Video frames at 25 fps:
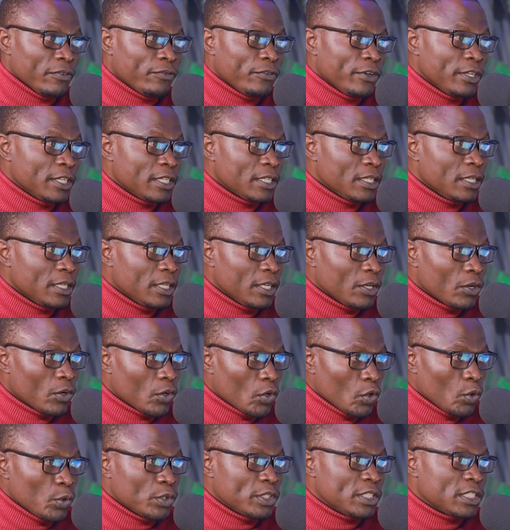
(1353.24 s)
If it
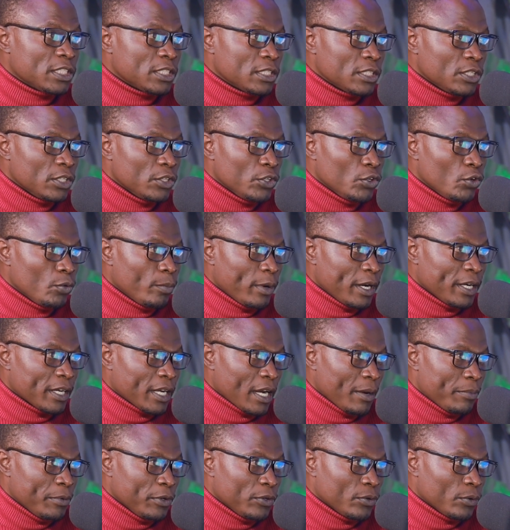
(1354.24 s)
includes human
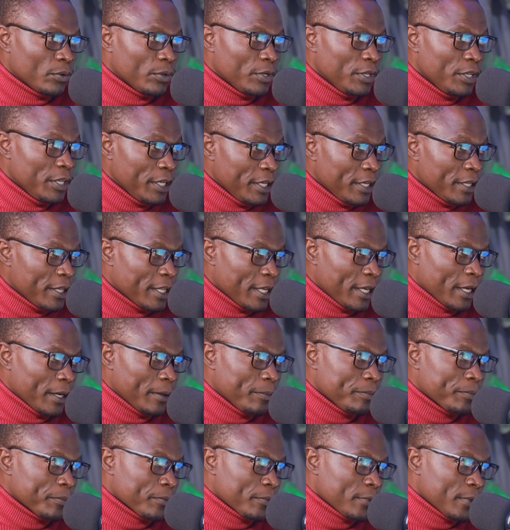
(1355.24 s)
capital in there,
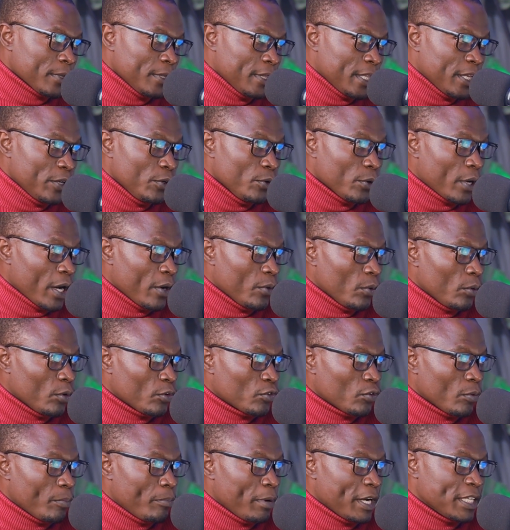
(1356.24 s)
then you can
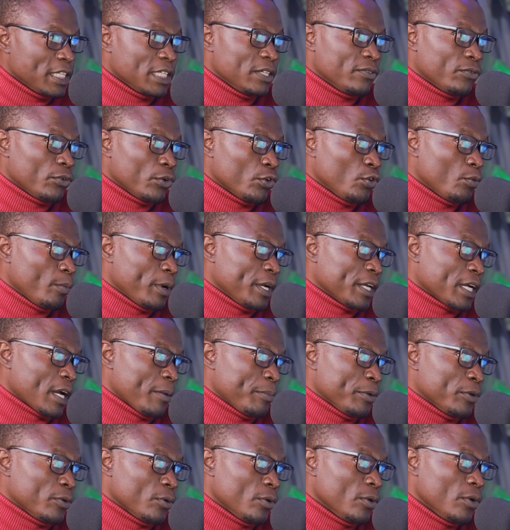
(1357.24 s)
also budget for human
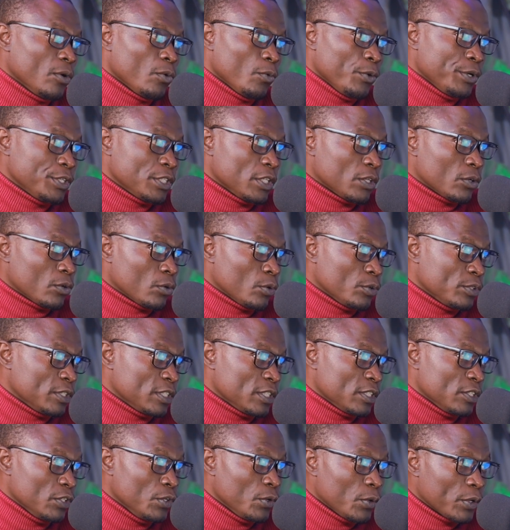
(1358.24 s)
capital, which
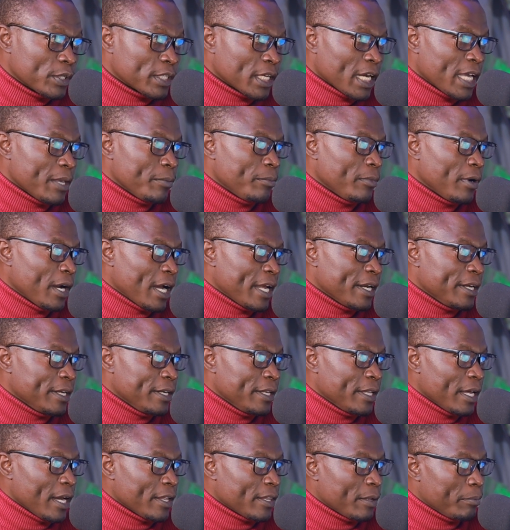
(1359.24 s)
includes your time and
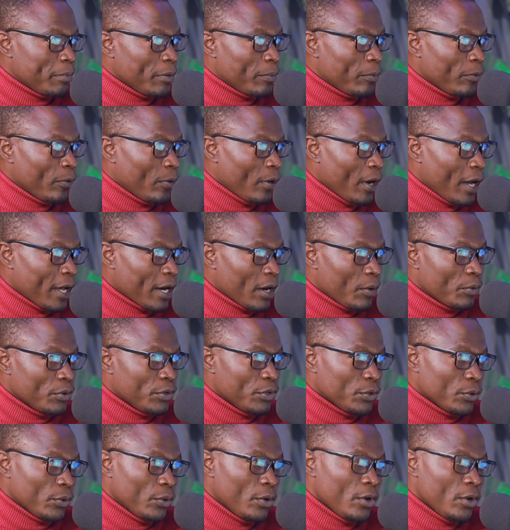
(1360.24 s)
the other people around you.